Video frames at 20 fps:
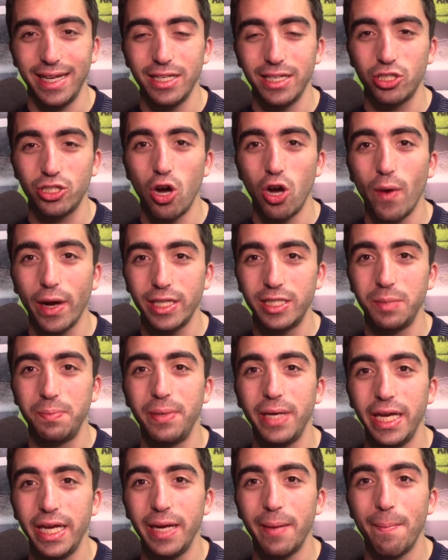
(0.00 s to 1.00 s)
It is going to
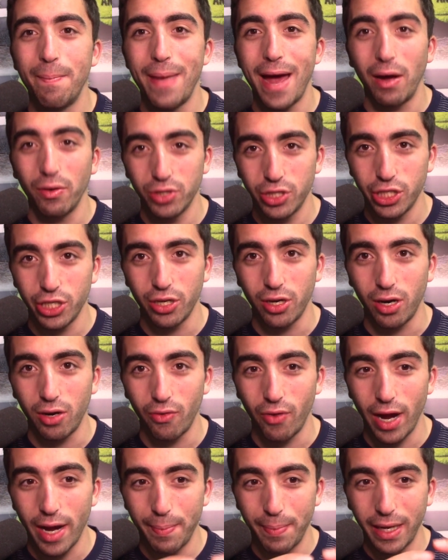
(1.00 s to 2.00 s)
be
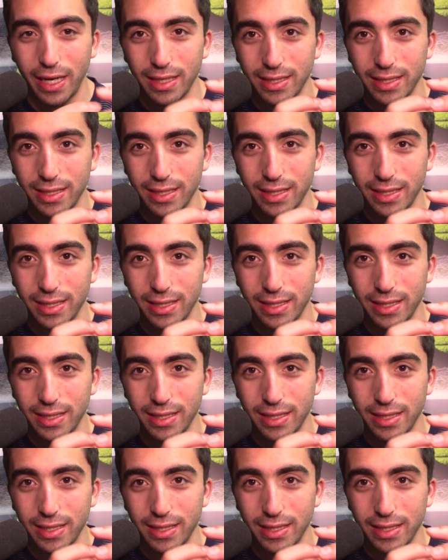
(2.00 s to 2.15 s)
bouncier, right?